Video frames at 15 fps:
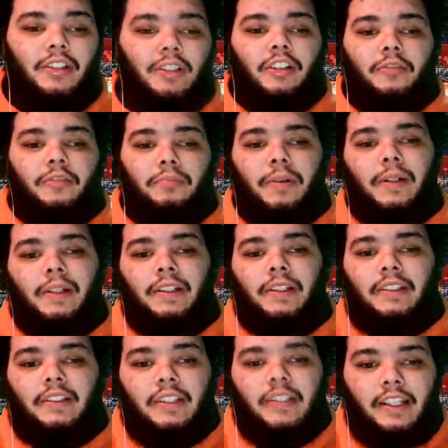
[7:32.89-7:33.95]
But
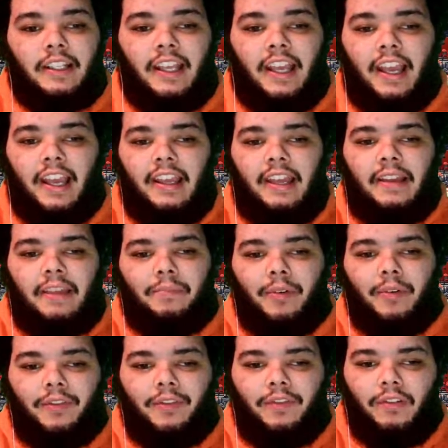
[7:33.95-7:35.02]
the game
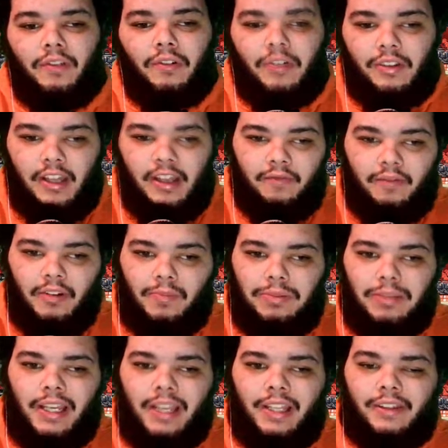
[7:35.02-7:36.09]
before that we
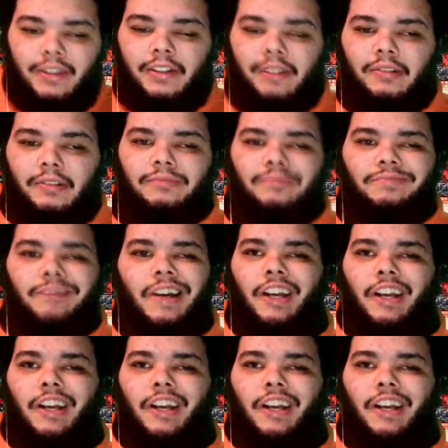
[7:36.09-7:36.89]
played them,